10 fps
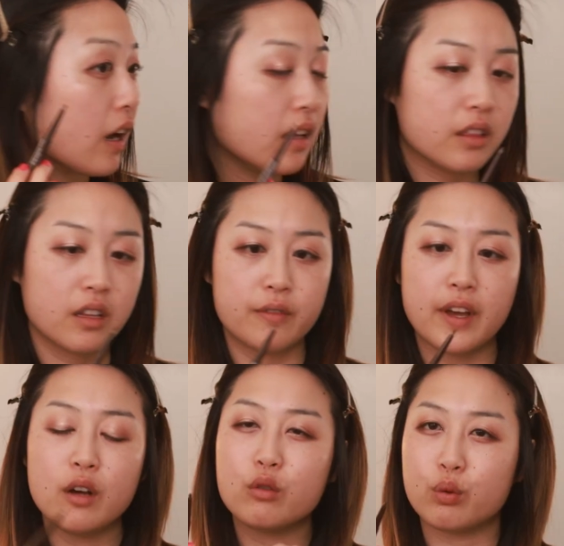I love
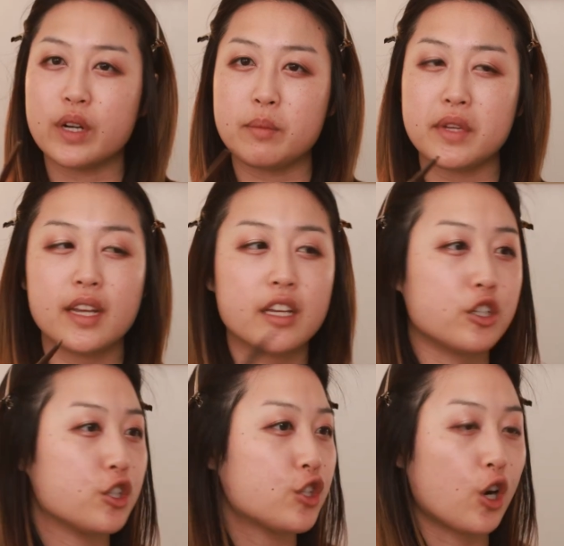how creamy
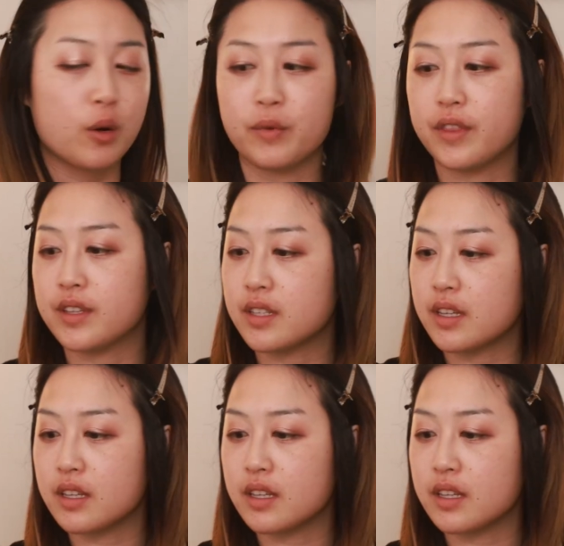and sharp this